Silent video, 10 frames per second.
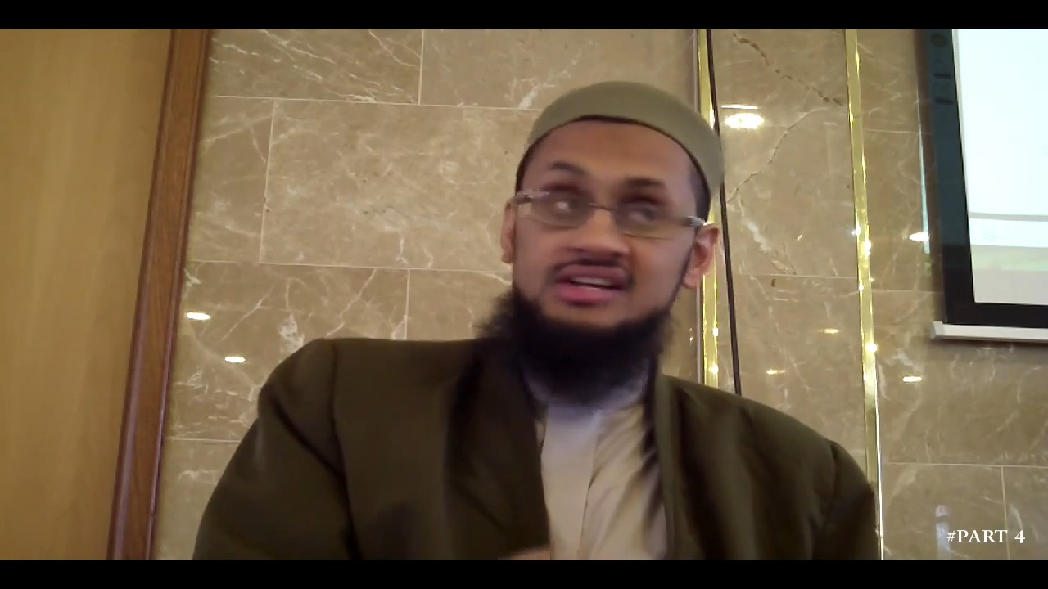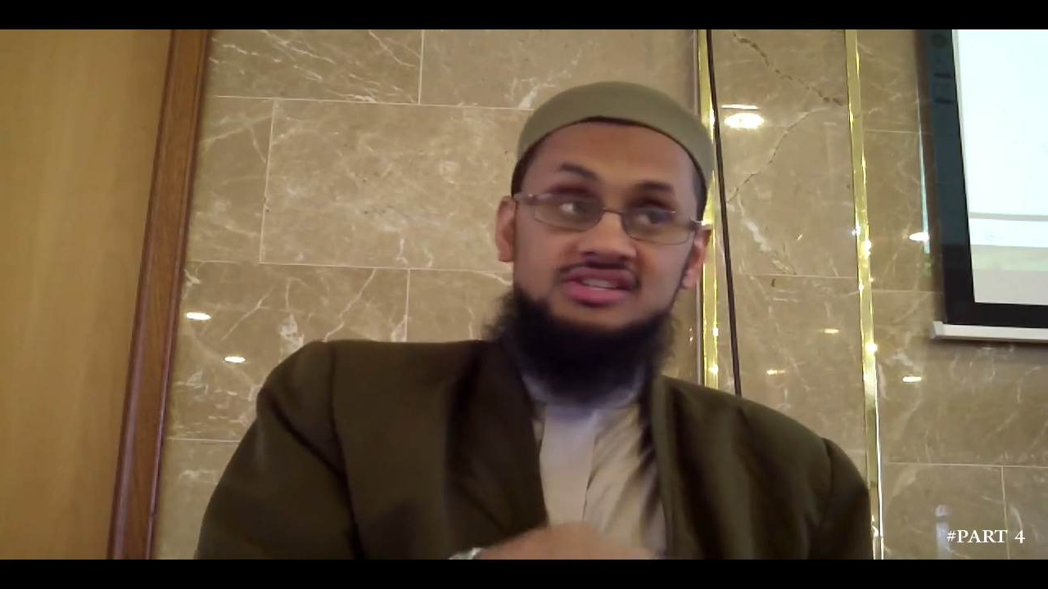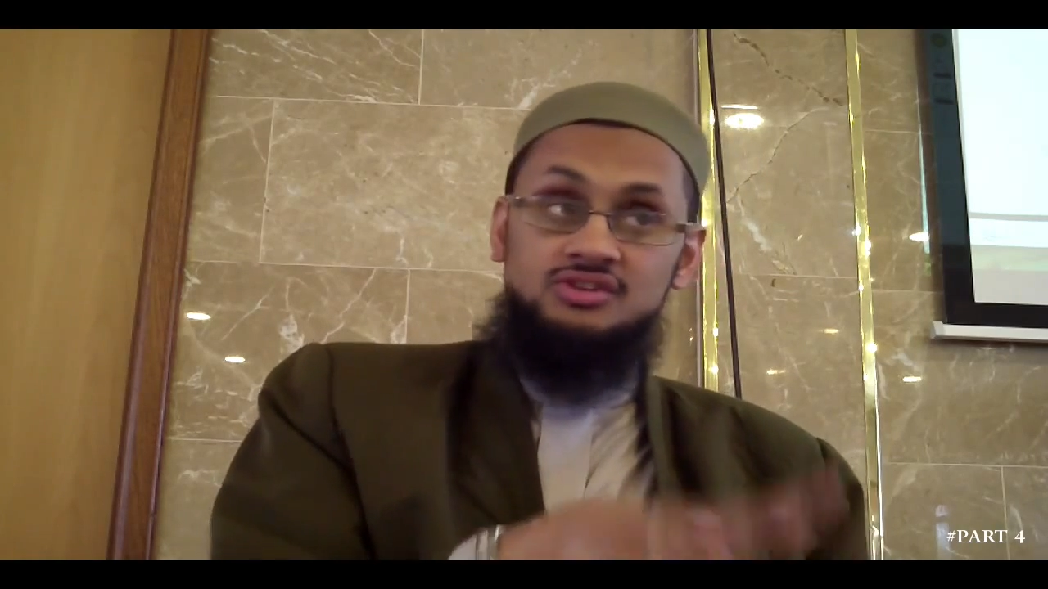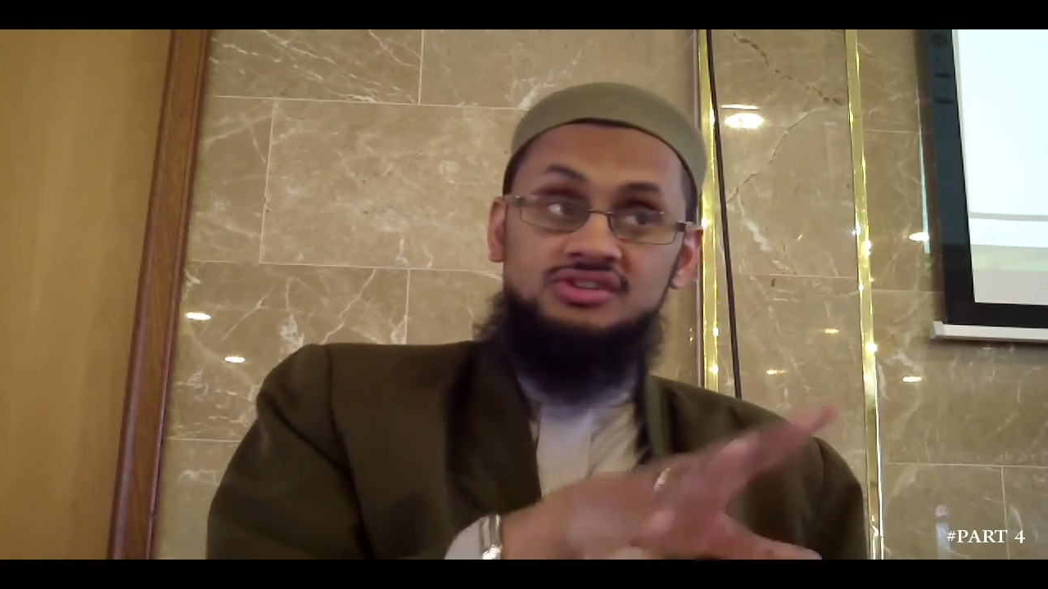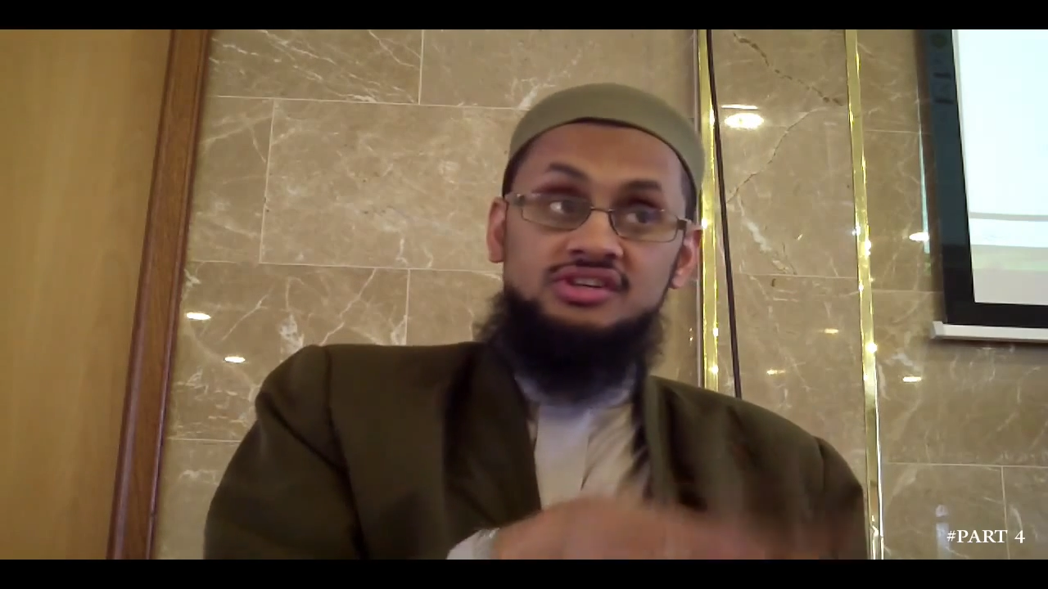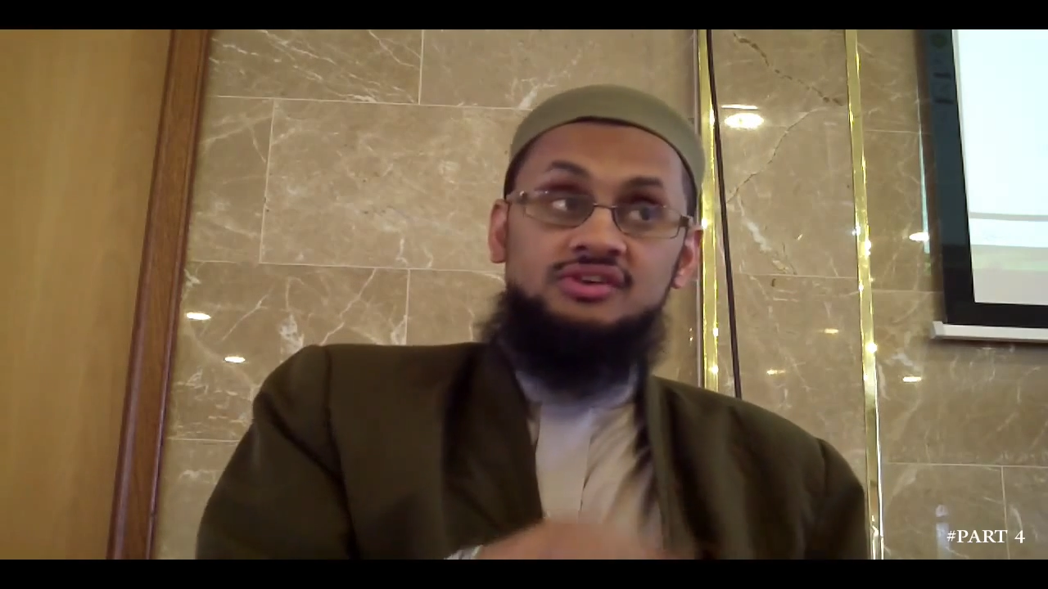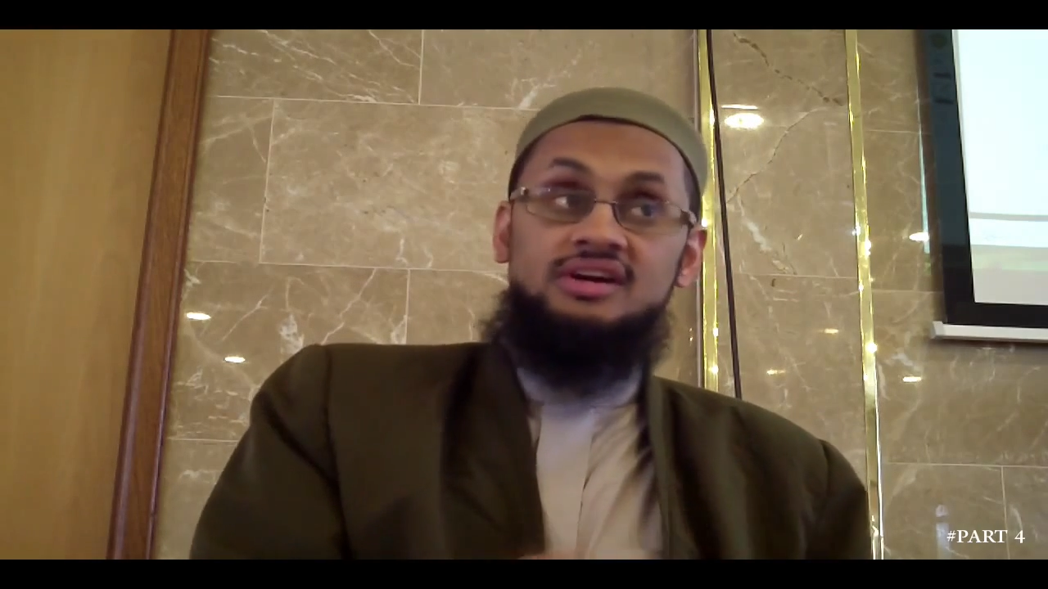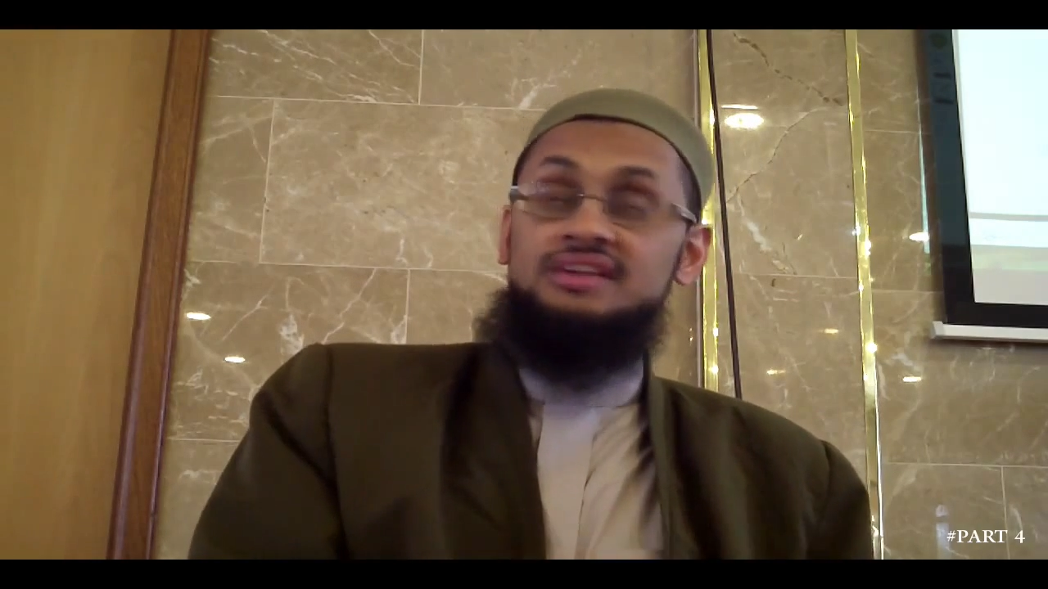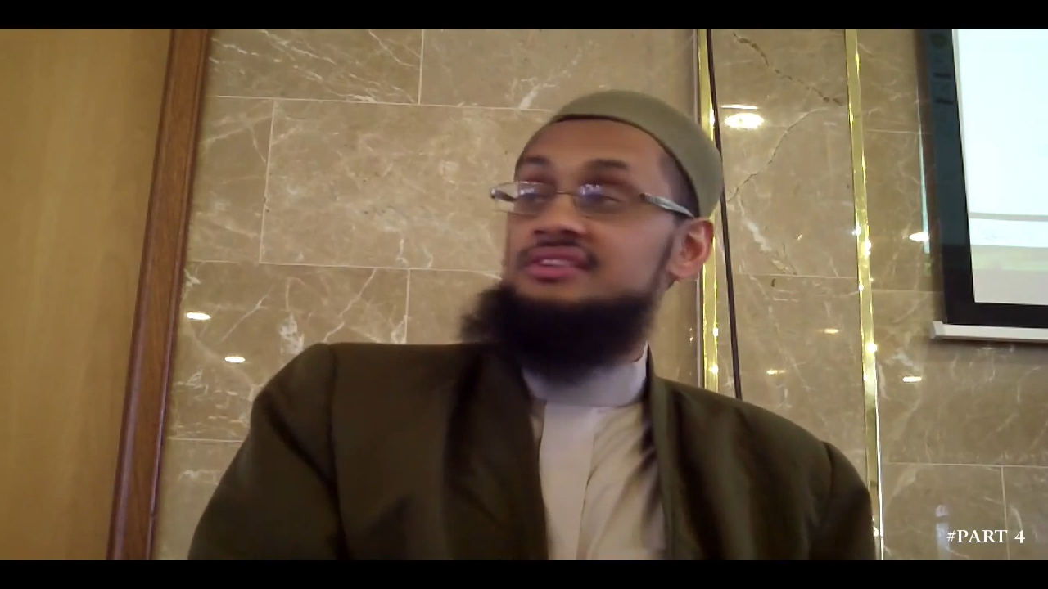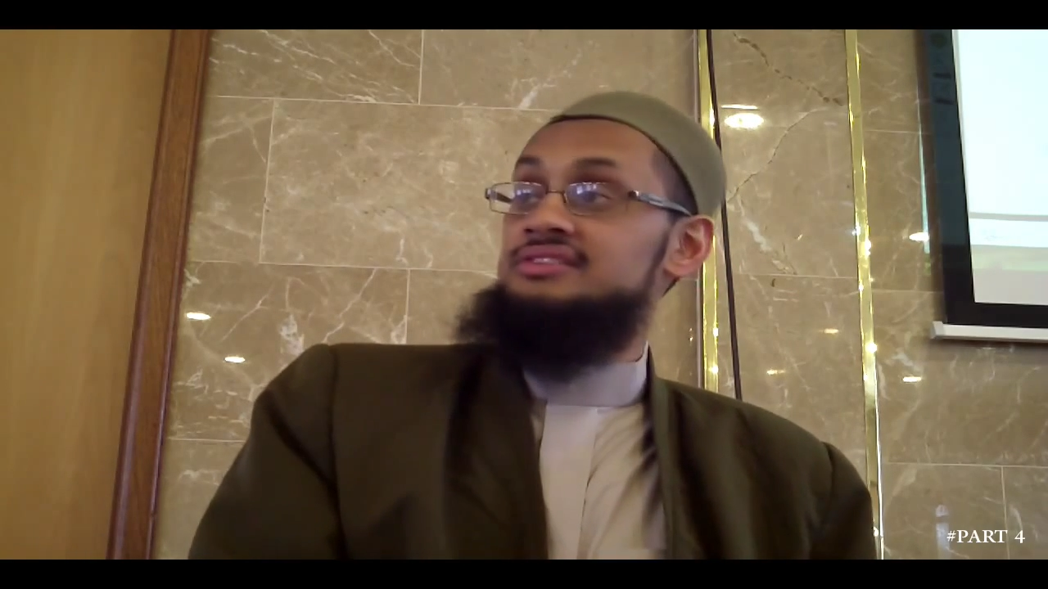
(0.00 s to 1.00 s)
is not in your
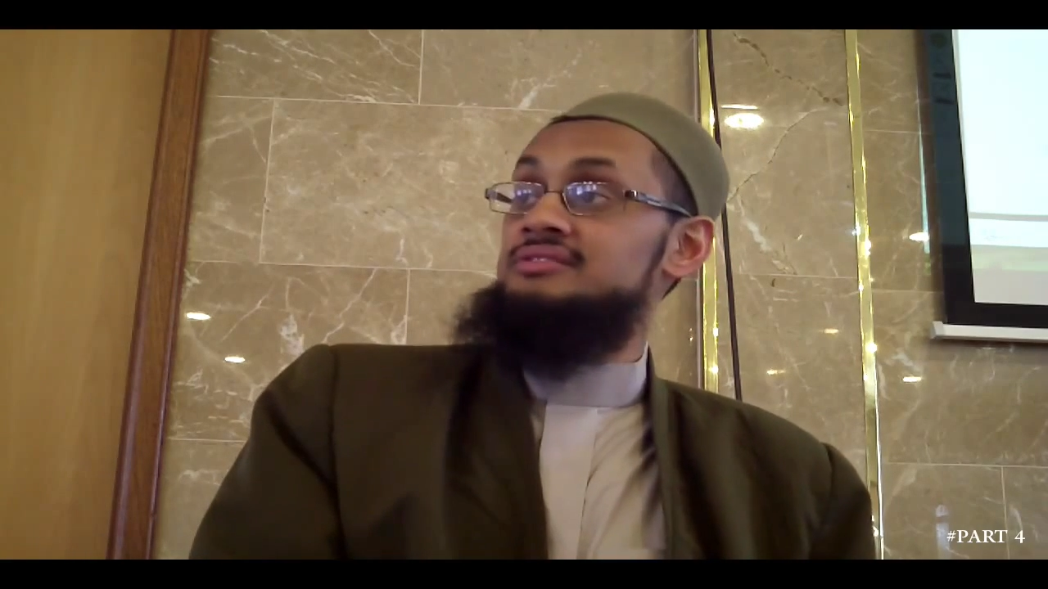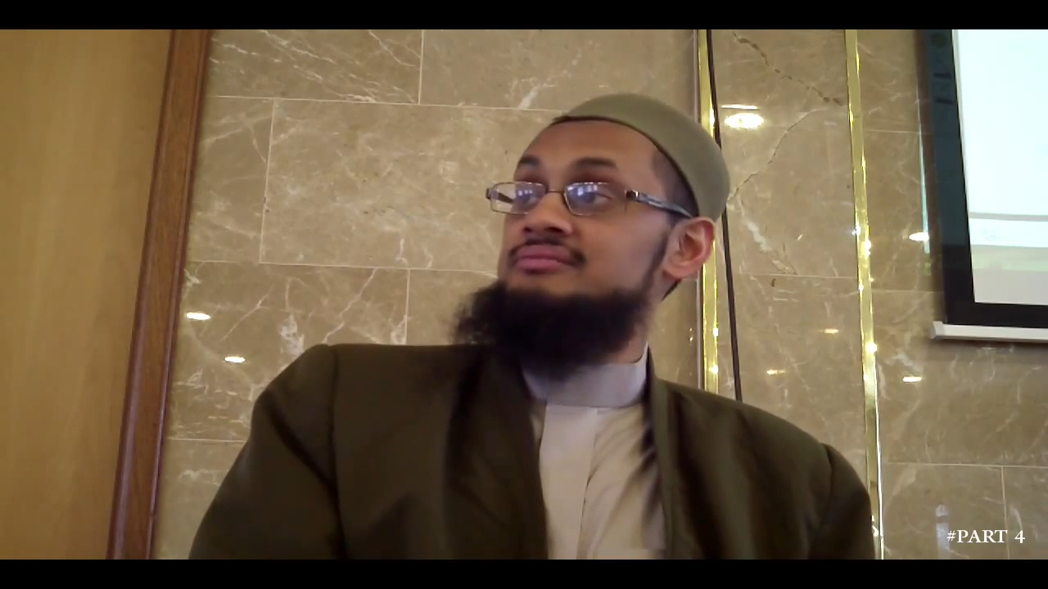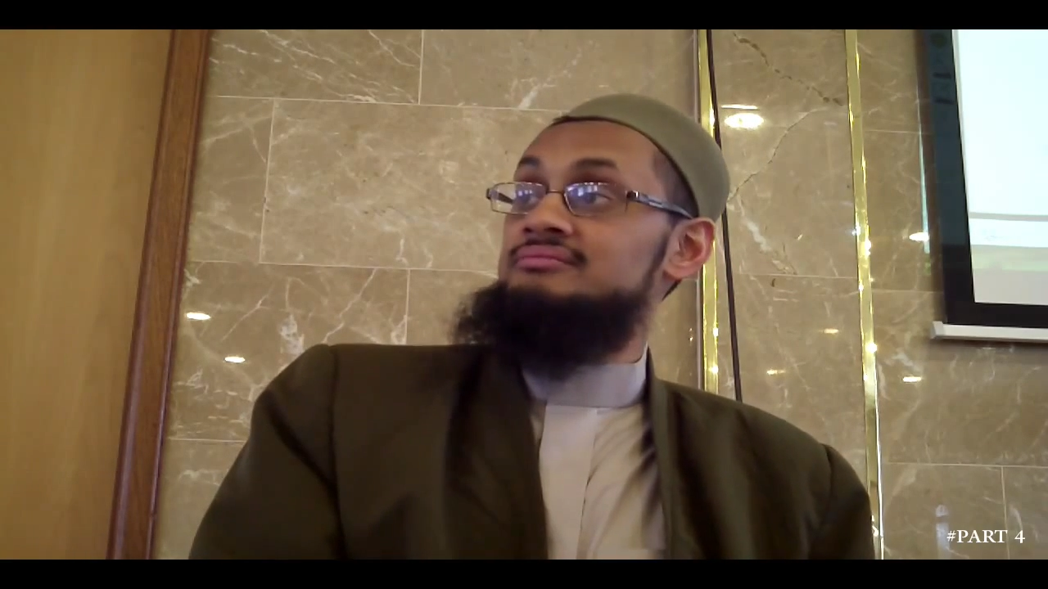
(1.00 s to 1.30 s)
hands.